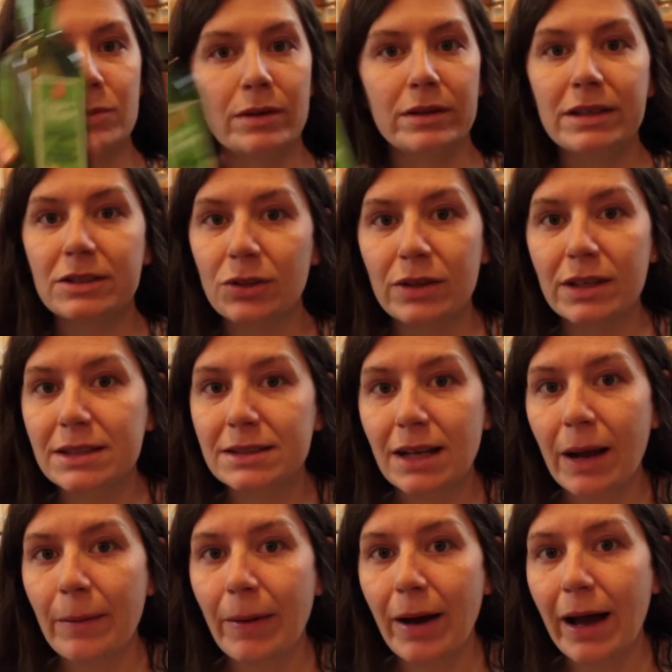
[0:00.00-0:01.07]
these are things that
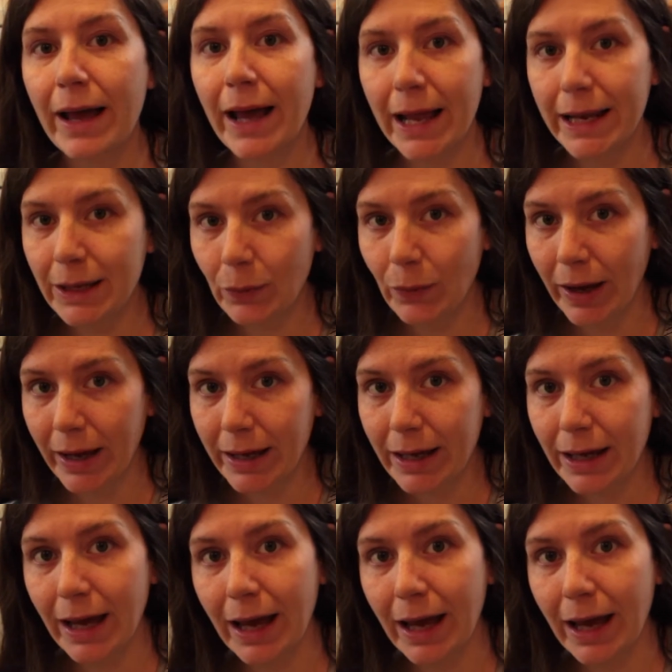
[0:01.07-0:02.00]
I buy anyway